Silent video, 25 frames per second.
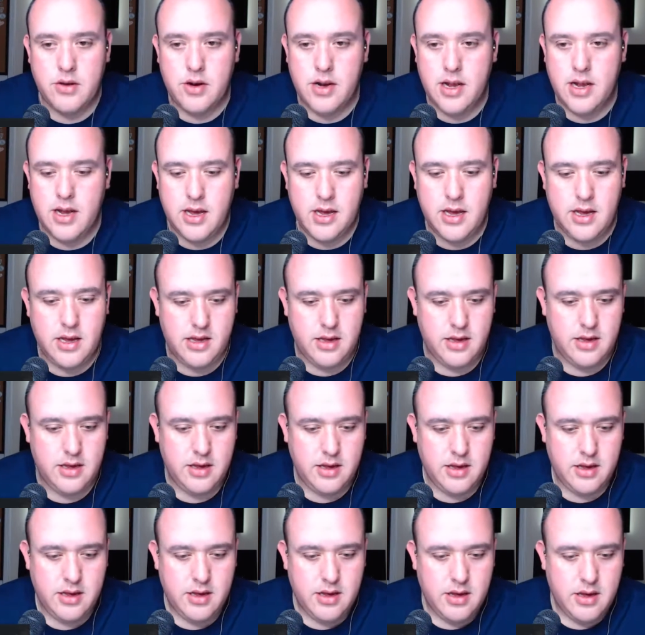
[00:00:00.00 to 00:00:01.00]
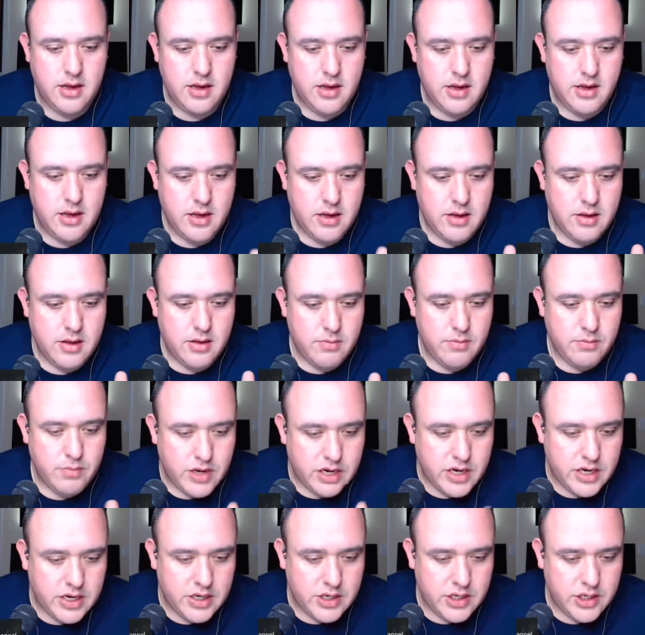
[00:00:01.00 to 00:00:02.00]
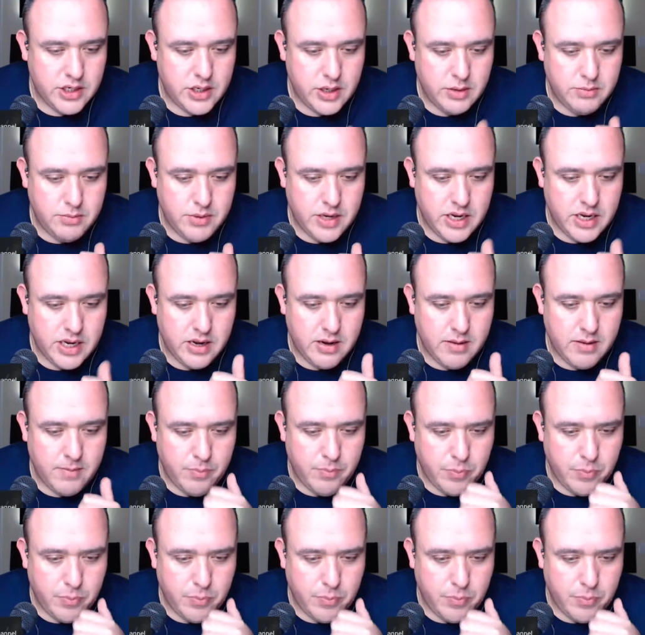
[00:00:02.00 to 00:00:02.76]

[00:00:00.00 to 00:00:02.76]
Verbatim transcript: day but it should be.